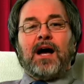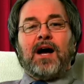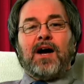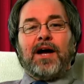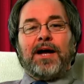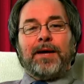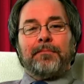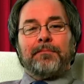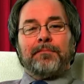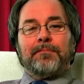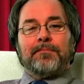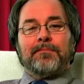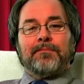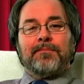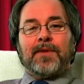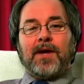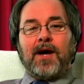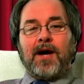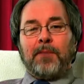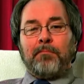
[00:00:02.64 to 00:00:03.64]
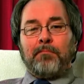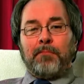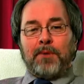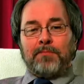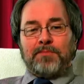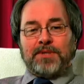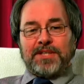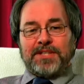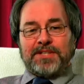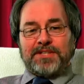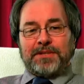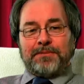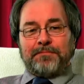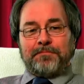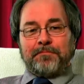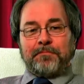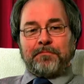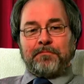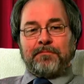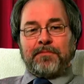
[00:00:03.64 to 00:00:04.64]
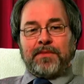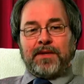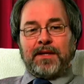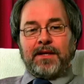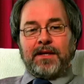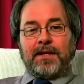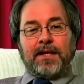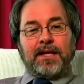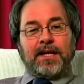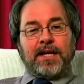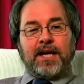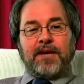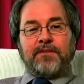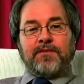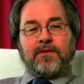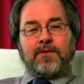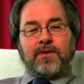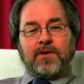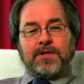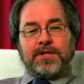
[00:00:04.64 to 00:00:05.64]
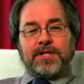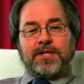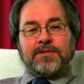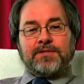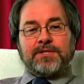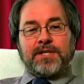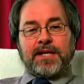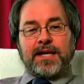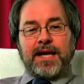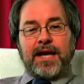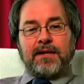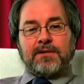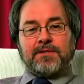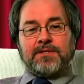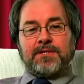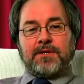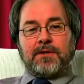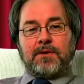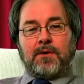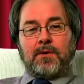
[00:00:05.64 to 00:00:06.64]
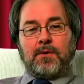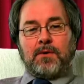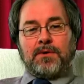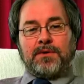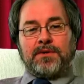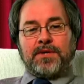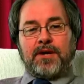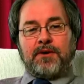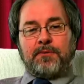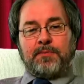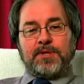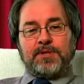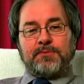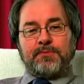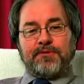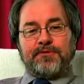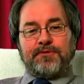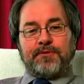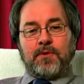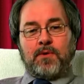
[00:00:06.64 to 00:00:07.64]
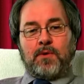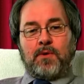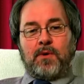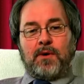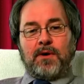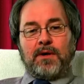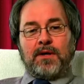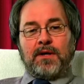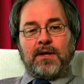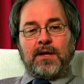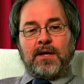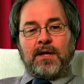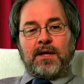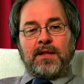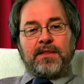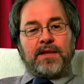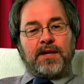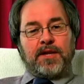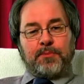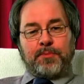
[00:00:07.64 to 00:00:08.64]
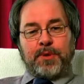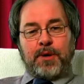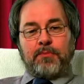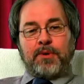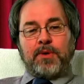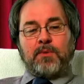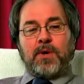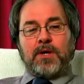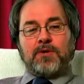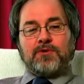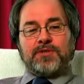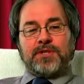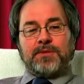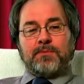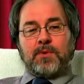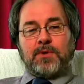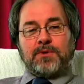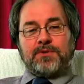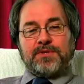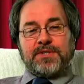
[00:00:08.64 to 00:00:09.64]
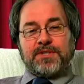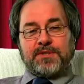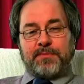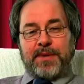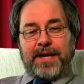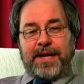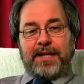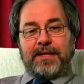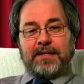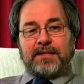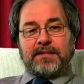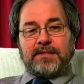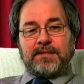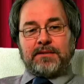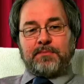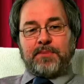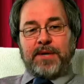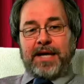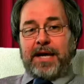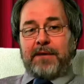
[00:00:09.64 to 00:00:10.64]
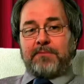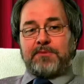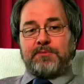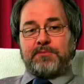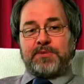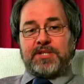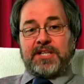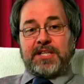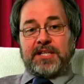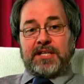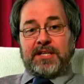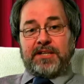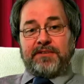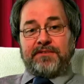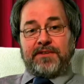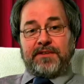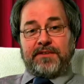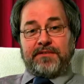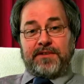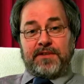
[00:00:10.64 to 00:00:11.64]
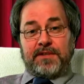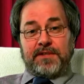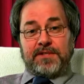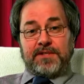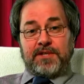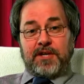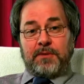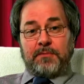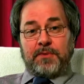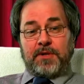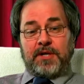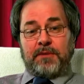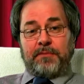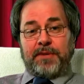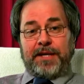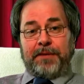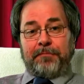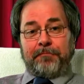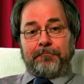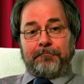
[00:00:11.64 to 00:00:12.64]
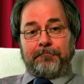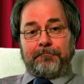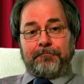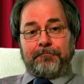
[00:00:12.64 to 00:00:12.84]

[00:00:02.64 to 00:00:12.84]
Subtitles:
Hi, I'm Bob Dixon. If you've not used a counsellor or therapist before, then you're probably wondering what to expect, perhaps particularly for the first time that you meet.